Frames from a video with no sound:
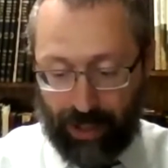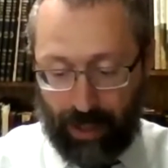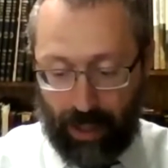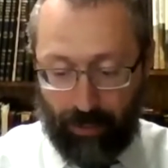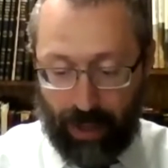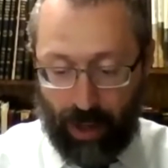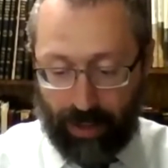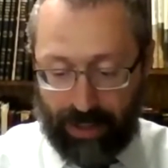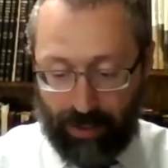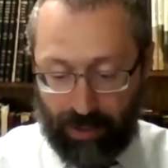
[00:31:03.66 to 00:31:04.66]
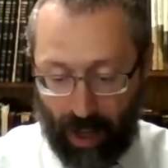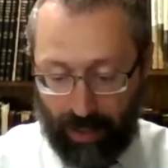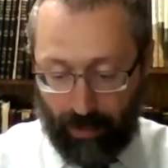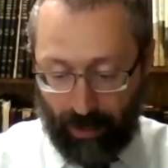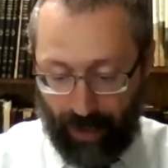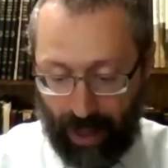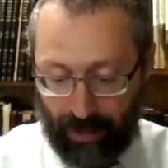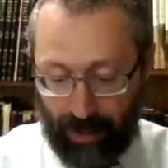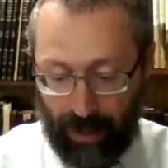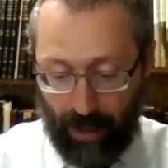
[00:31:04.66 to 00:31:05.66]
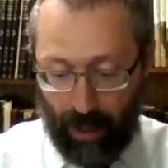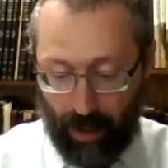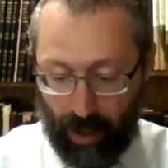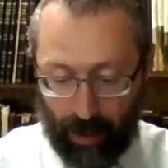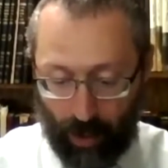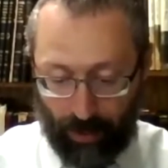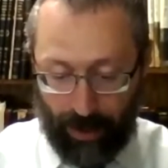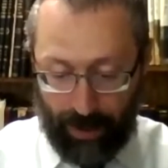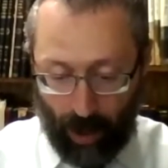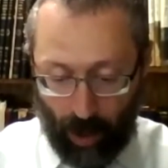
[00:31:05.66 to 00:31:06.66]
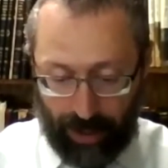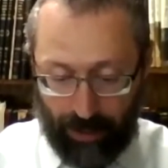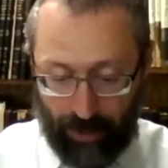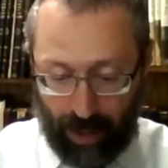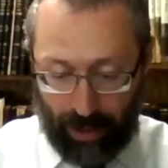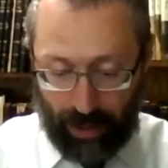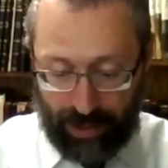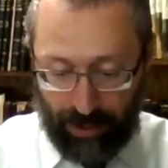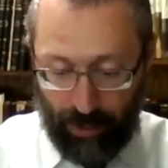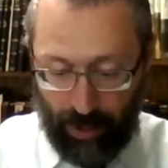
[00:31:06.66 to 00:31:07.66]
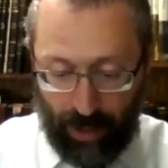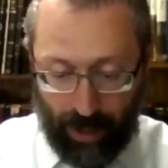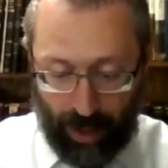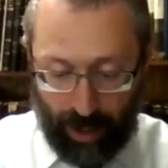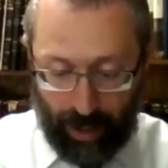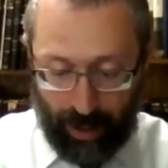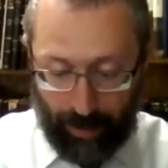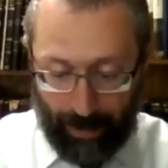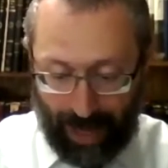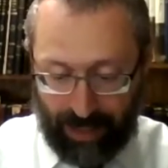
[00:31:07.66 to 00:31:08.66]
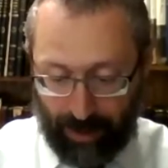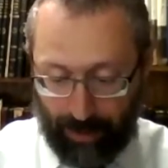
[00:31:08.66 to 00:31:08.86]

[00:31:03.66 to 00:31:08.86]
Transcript: in regards to tithing Movad alone, only in regards to Meiser.